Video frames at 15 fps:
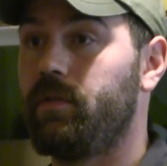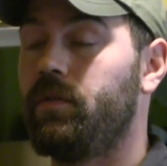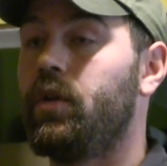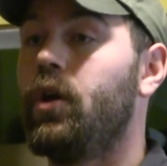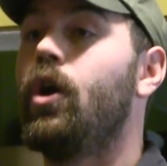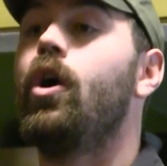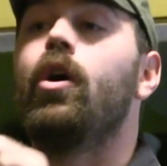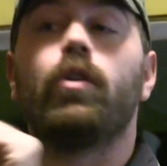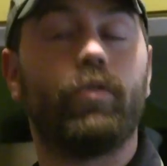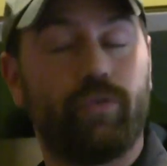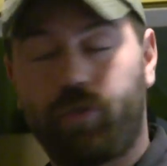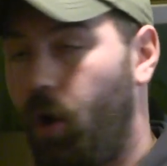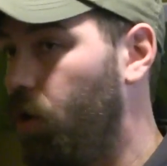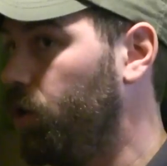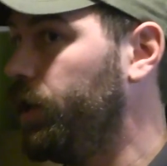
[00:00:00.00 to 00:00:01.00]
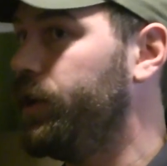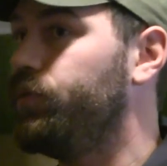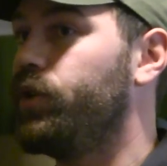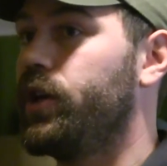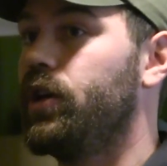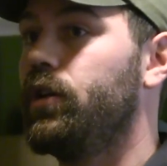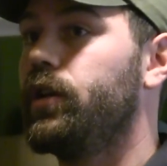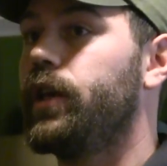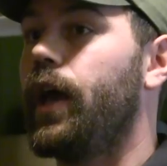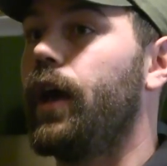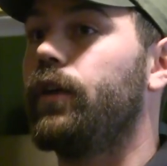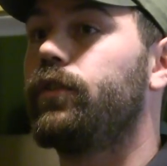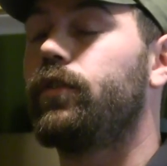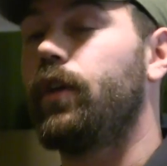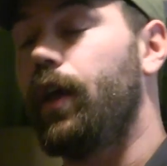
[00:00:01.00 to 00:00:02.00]
that pays taxes, totally real.
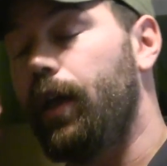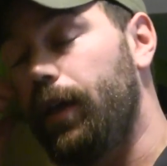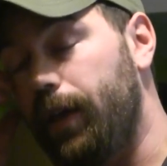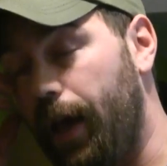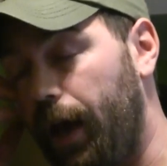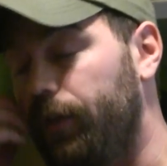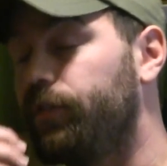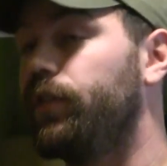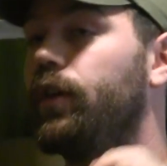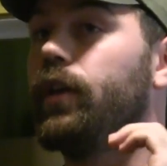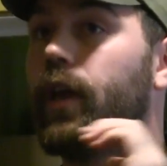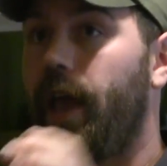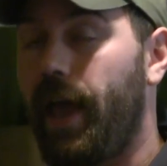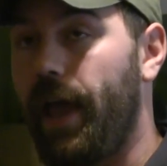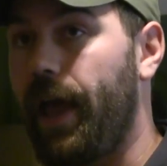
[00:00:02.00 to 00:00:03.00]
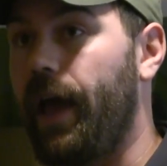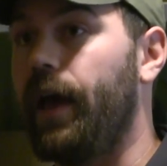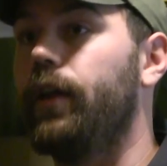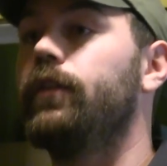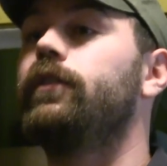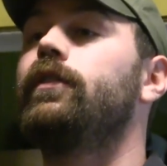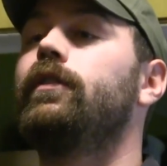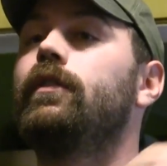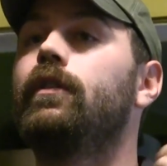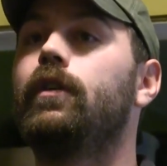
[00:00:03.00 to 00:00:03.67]
Cetera, yes, yes, and